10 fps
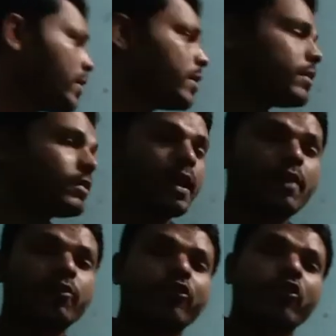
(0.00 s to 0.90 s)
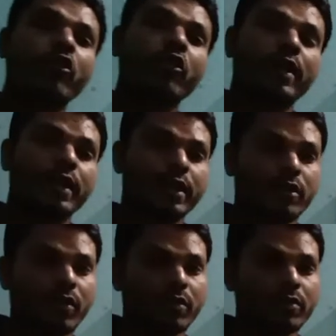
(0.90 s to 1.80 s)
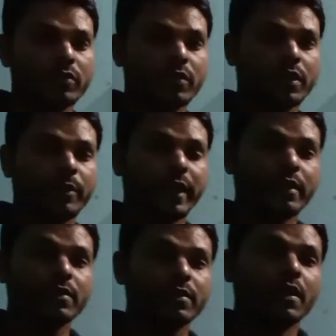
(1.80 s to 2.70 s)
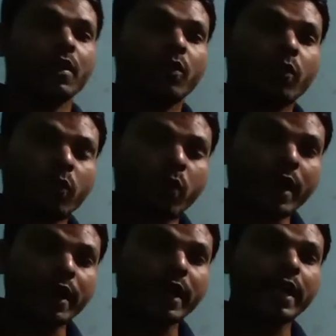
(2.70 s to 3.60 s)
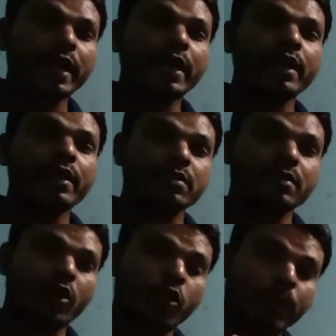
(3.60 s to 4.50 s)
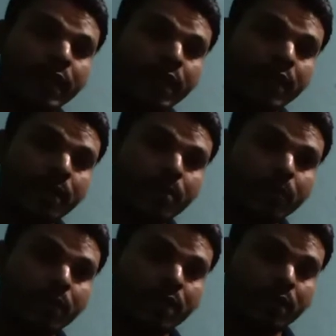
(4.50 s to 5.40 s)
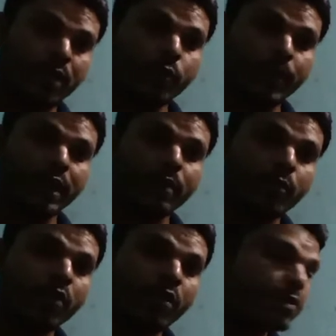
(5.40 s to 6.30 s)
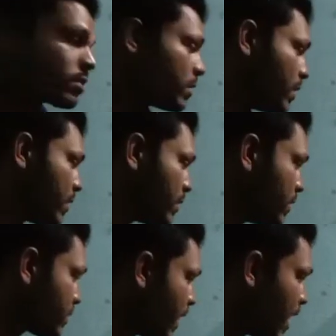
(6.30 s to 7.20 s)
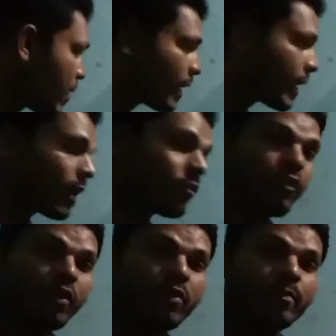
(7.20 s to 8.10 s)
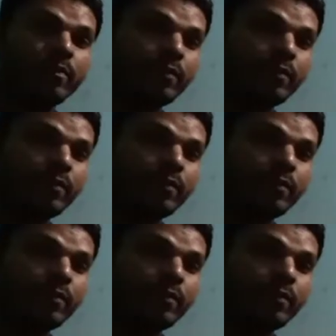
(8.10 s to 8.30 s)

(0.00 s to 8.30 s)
There are 4 electrons. So that means what is how many bonds this carbon can form?